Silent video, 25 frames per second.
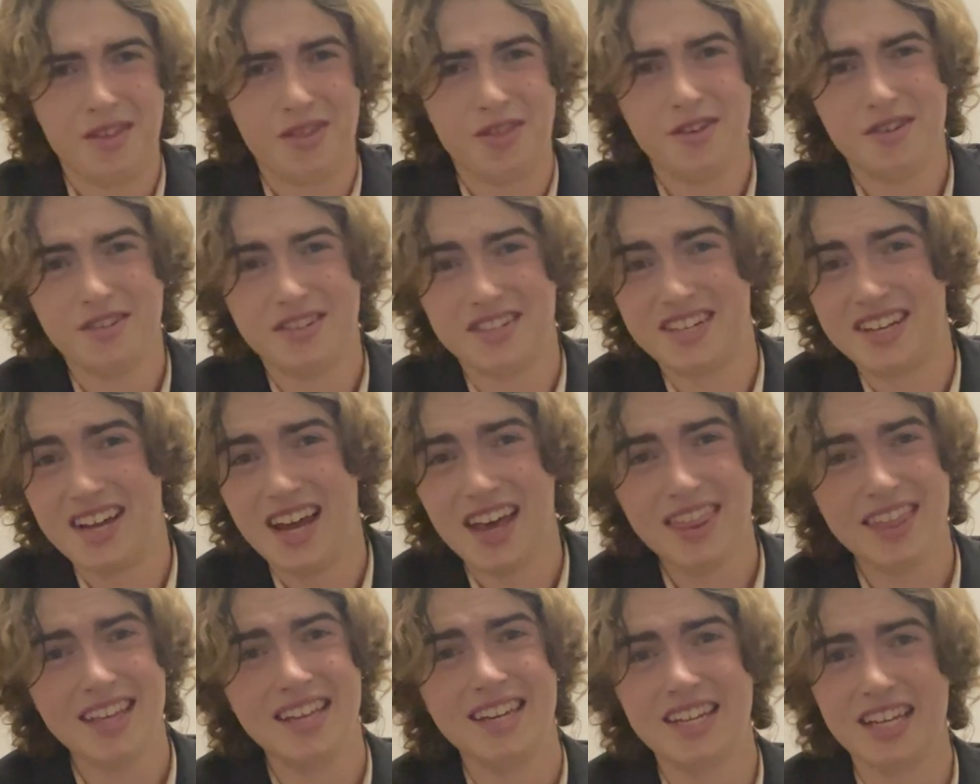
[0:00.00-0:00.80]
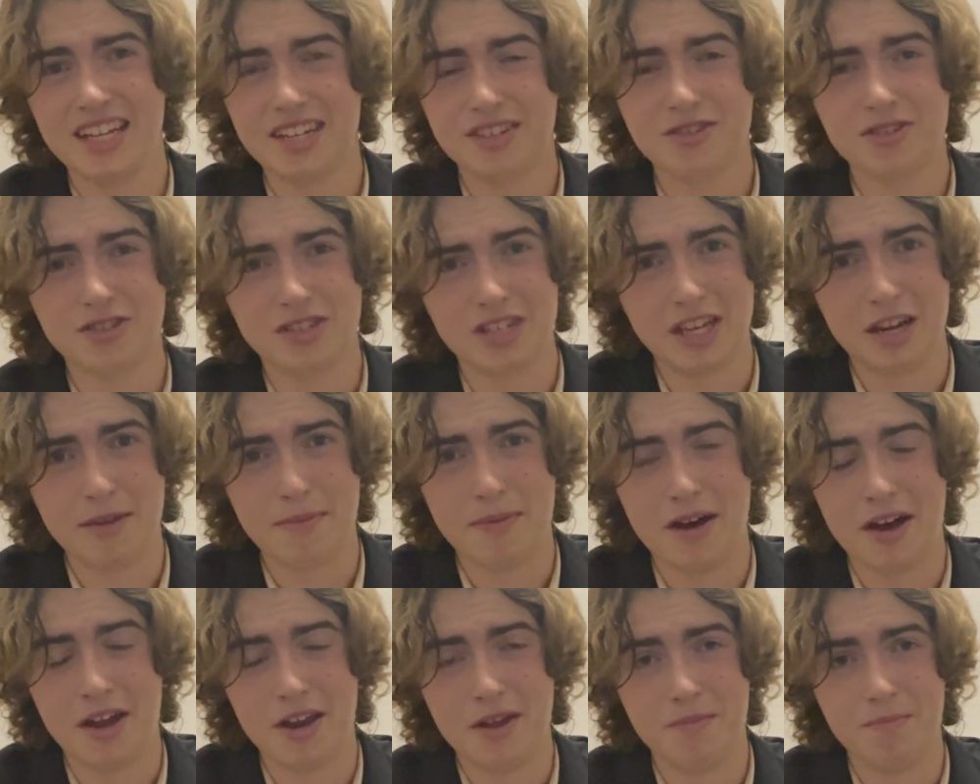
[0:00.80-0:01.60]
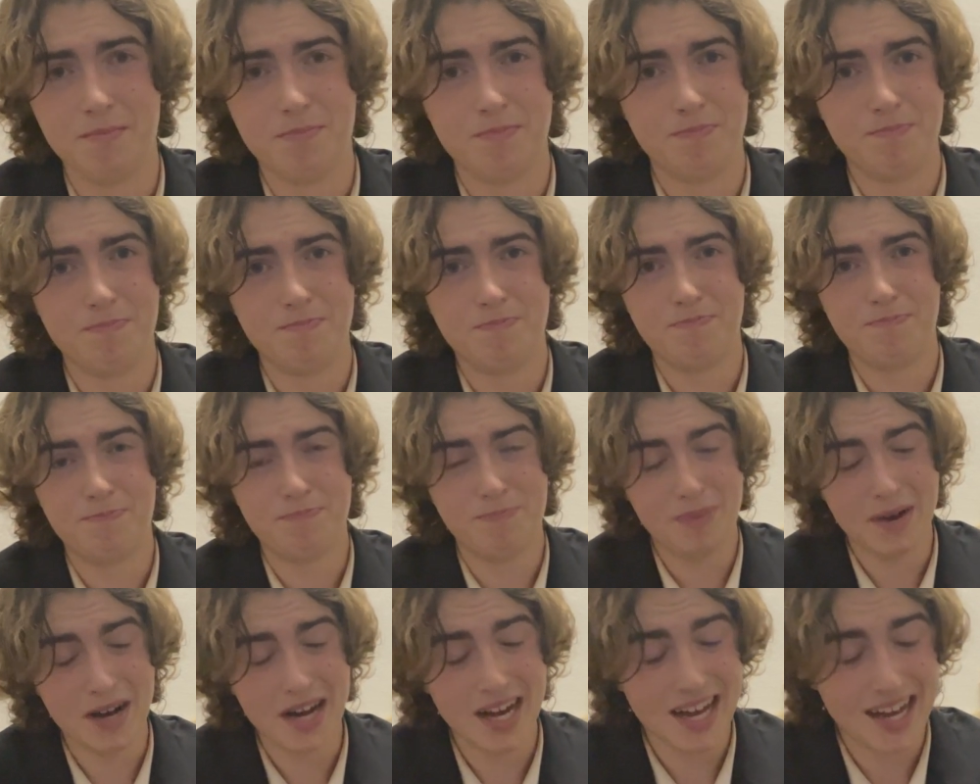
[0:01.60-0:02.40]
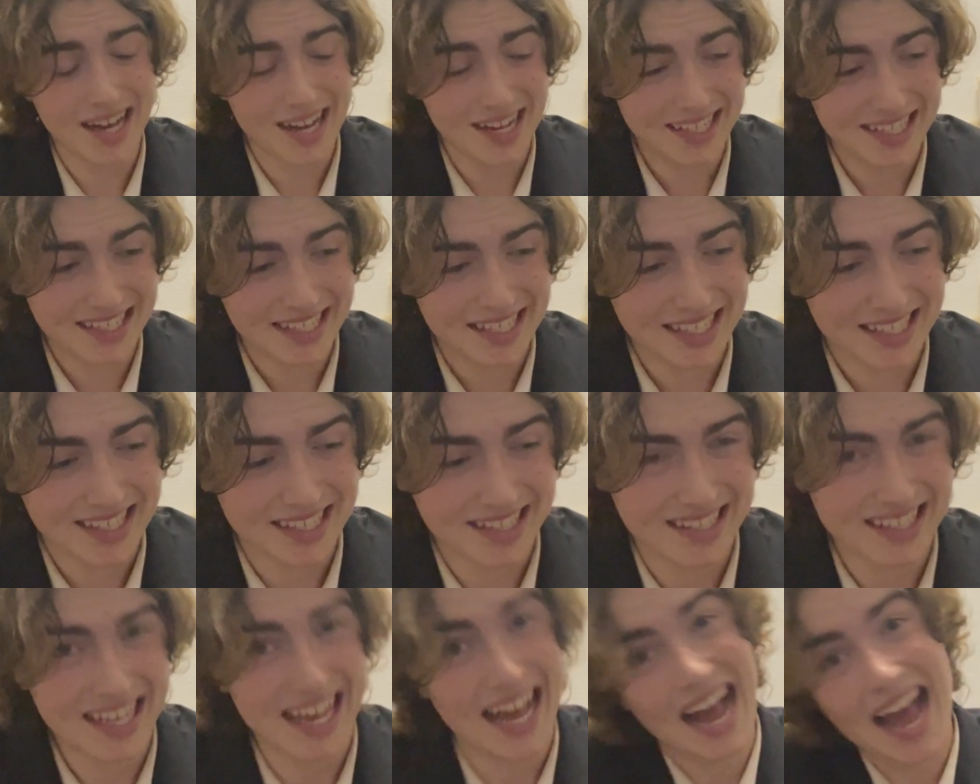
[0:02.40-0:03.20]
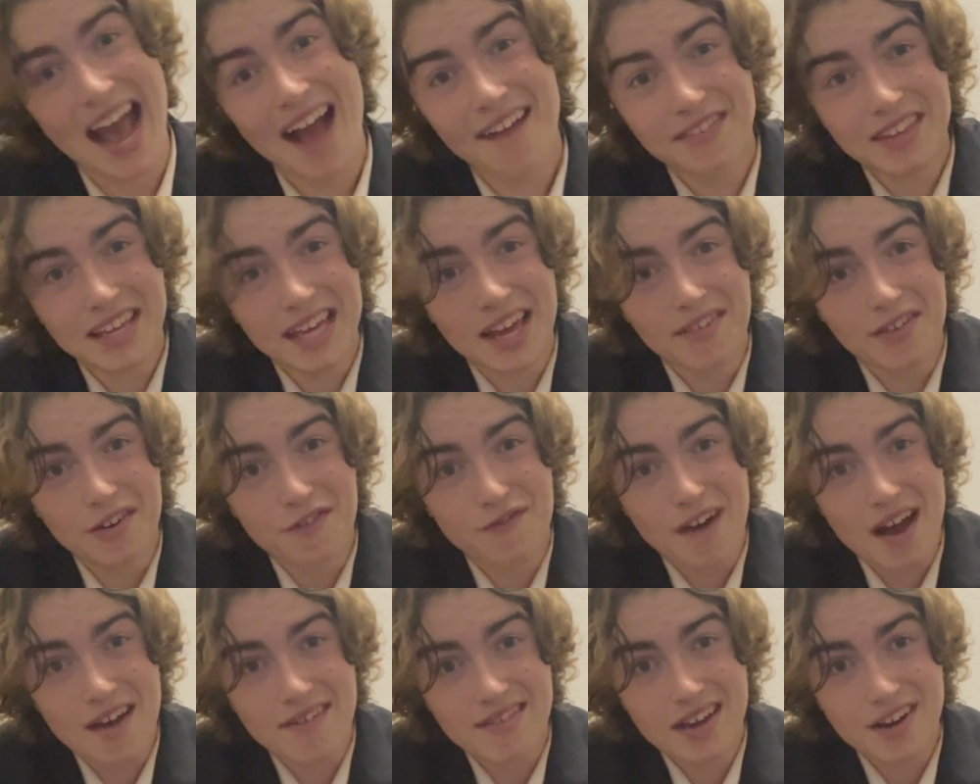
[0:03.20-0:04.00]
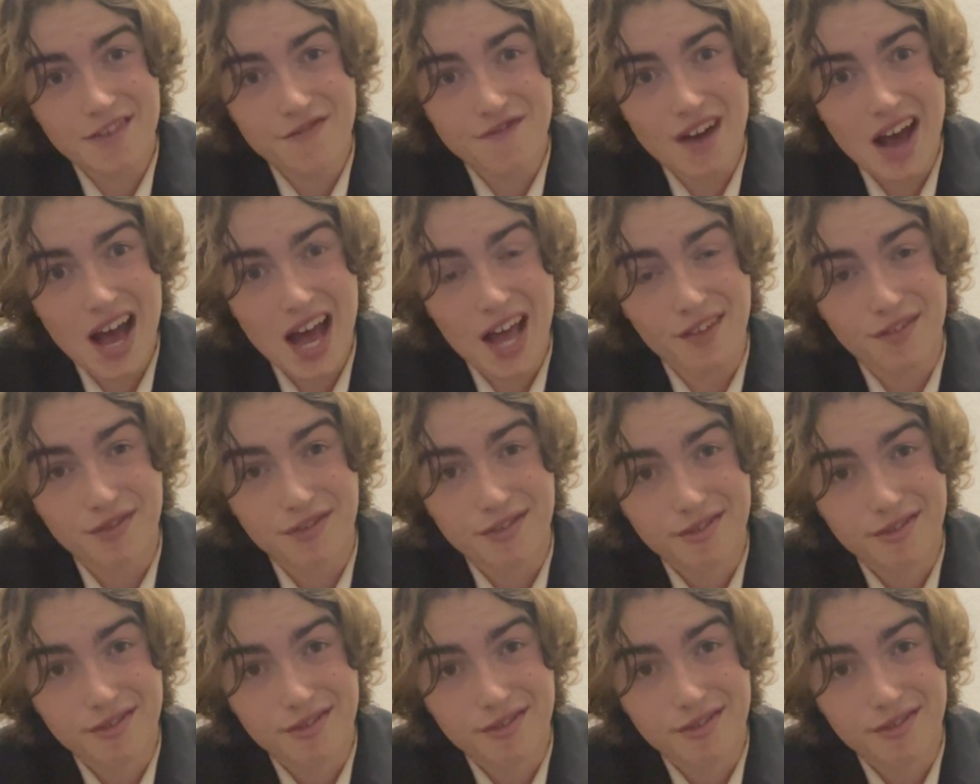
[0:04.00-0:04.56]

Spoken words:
There's nothing interesting about it, but I have to give it a 5 out of 5.